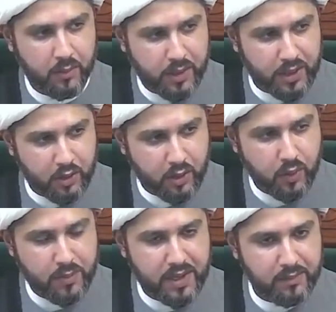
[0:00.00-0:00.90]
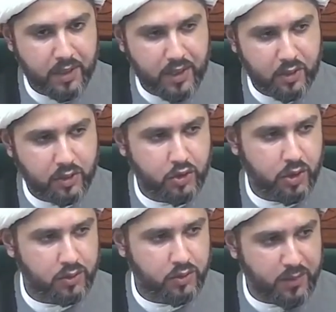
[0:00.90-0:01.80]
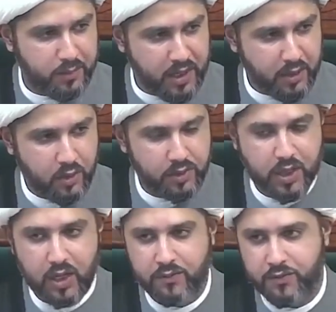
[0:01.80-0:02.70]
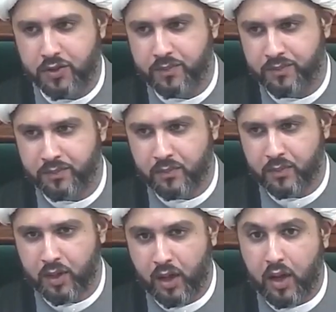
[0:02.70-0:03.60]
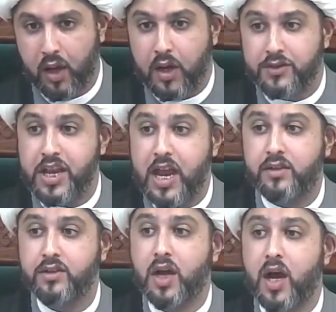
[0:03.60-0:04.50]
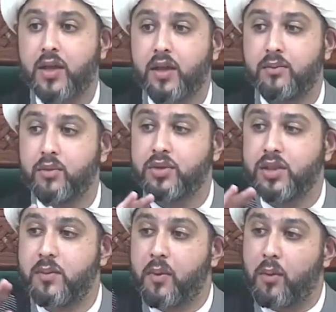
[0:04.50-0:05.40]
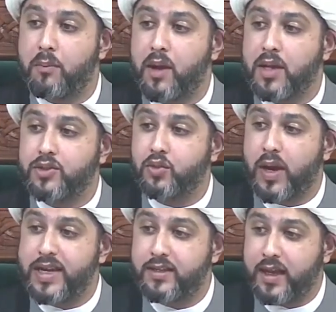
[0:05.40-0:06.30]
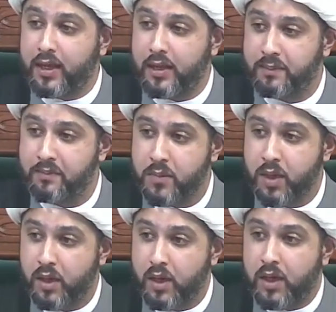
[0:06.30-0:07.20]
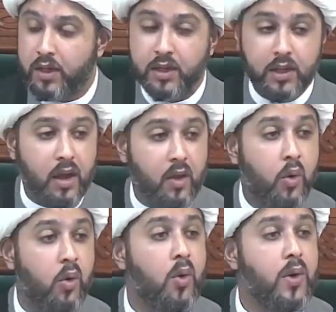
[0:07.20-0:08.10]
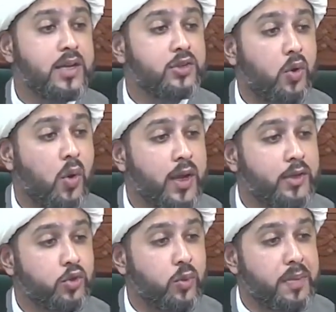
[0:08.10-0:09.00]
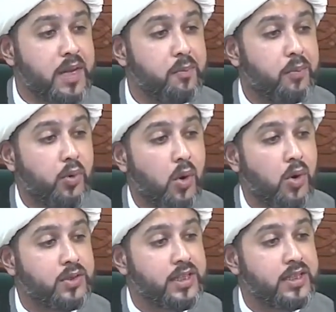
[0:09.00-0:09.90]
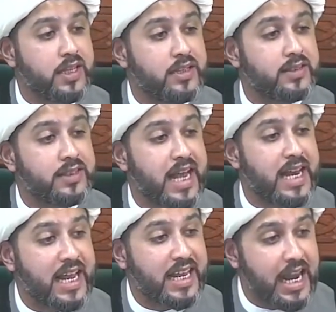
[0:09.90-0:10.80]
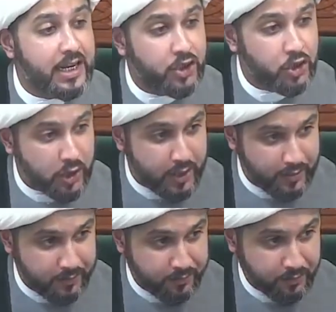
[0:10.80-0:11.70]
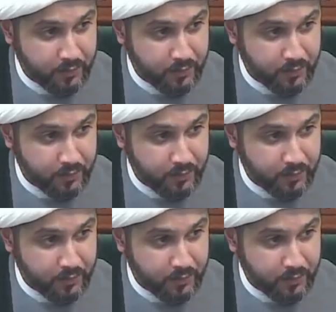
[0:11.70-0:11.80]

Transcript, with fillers: Bring your women, bring your children, bring yourselves. The entire Muslim ummah is waiting. Who is going to be brought in this delegation